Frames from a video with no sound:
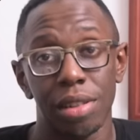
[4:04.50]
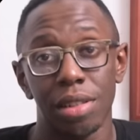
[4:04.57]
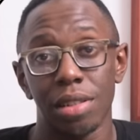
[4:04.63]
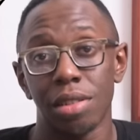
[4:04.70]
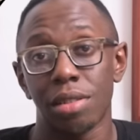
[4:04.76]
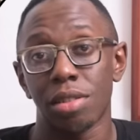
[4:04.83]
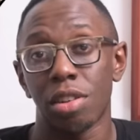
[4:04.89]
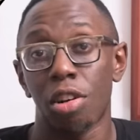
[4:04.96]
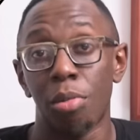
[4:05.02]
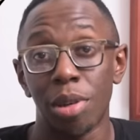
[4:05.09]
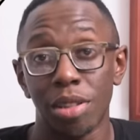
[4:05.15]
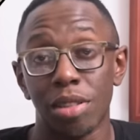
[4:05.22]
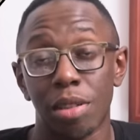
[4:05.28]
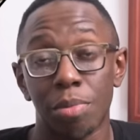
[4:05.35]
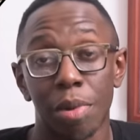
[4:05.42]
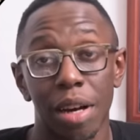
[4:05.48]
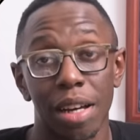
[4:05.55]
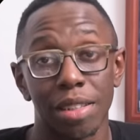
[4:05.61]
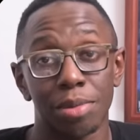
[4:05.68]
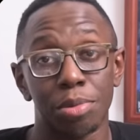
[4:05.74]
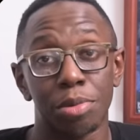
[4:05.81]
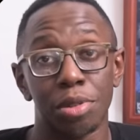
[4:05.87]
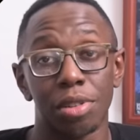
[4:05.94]
is coming to the
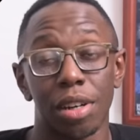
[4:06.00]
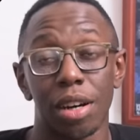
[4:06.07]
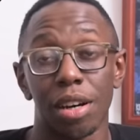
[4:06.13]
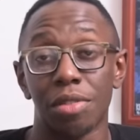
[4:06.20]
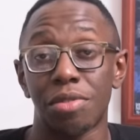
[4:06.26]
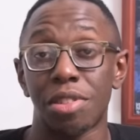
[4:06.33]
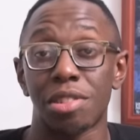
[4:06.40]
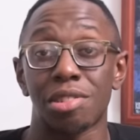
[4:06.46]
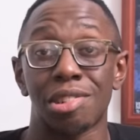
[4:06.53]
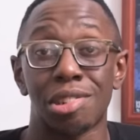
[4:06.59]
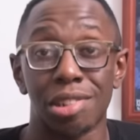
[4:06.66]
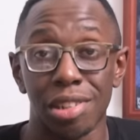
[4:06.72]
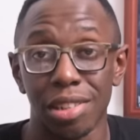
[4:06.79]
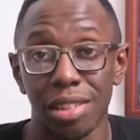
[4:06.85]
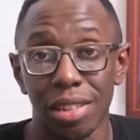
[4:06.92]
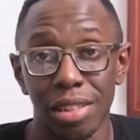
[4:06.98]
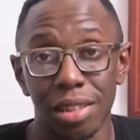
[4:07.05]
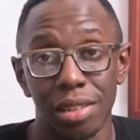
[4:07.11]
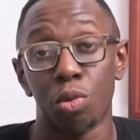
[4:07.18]
passport office early,